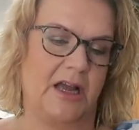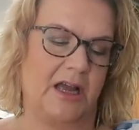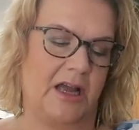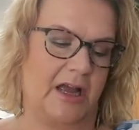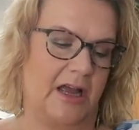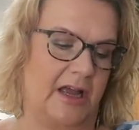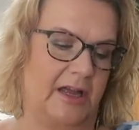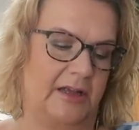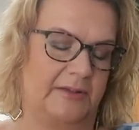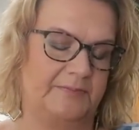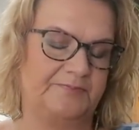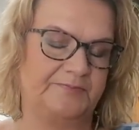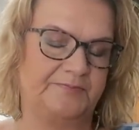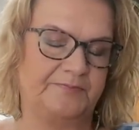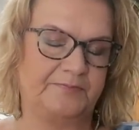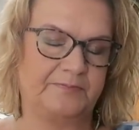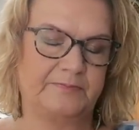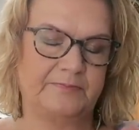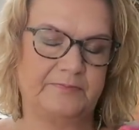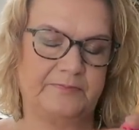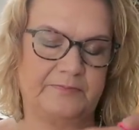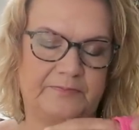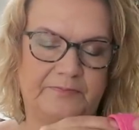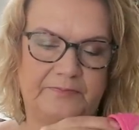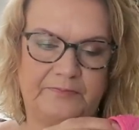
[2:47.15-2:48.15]
Um,
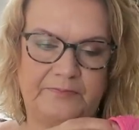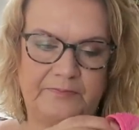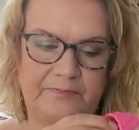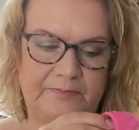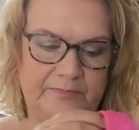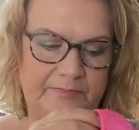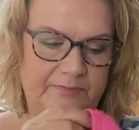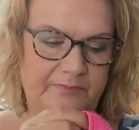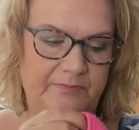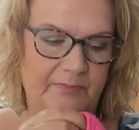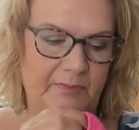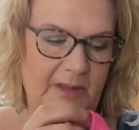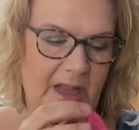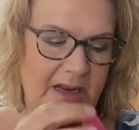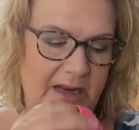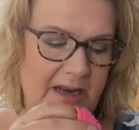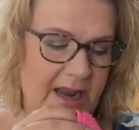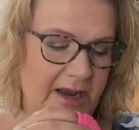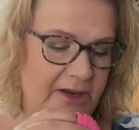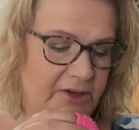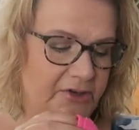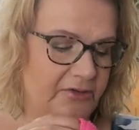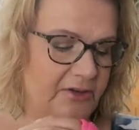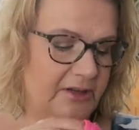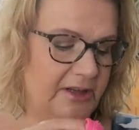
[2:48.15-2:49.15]

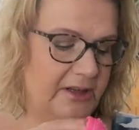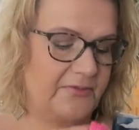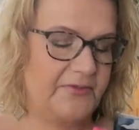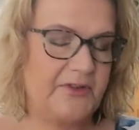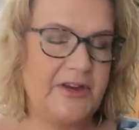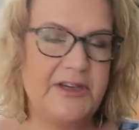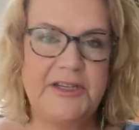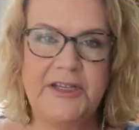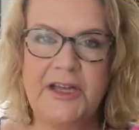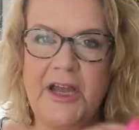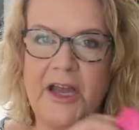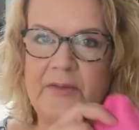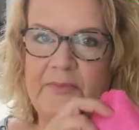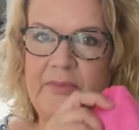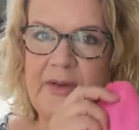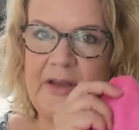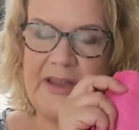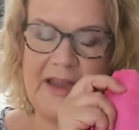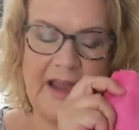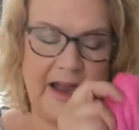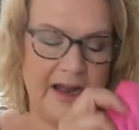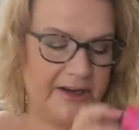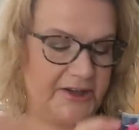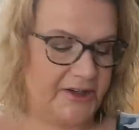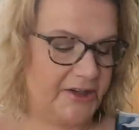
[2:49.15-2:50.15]
later in the video but
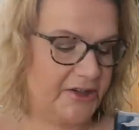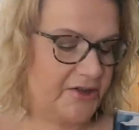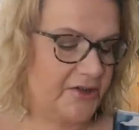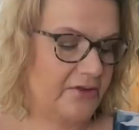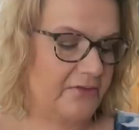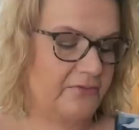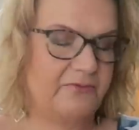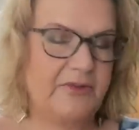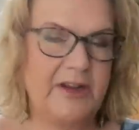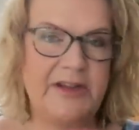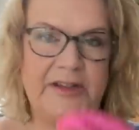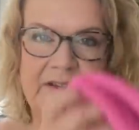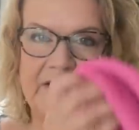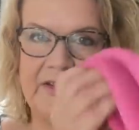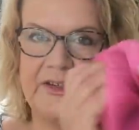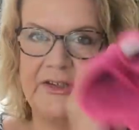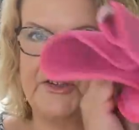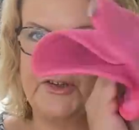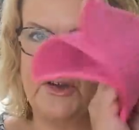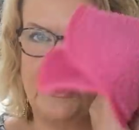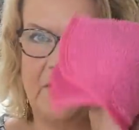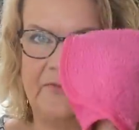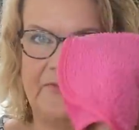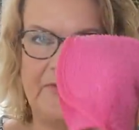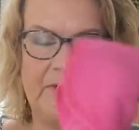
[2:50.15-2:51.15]
yeah I just rinse
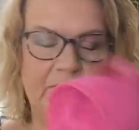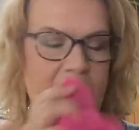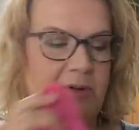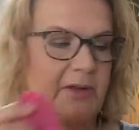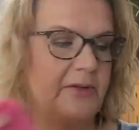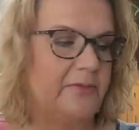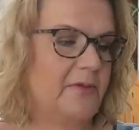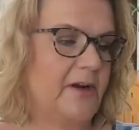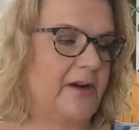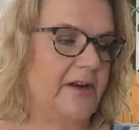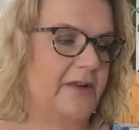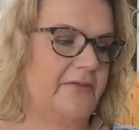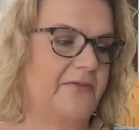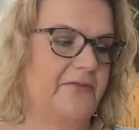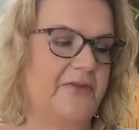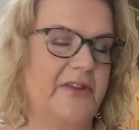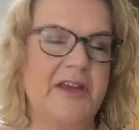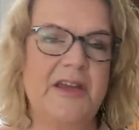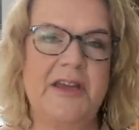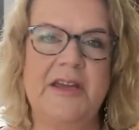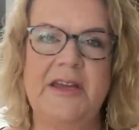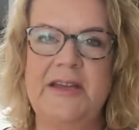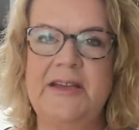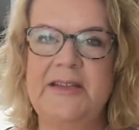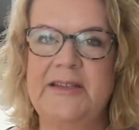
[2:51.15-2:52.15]
it off with one of
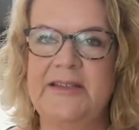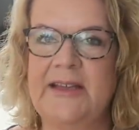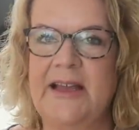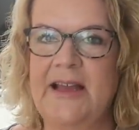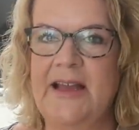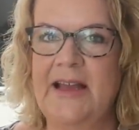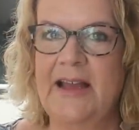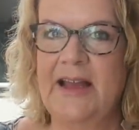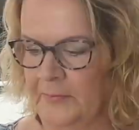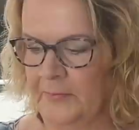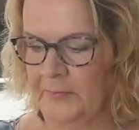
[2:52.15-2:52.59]
these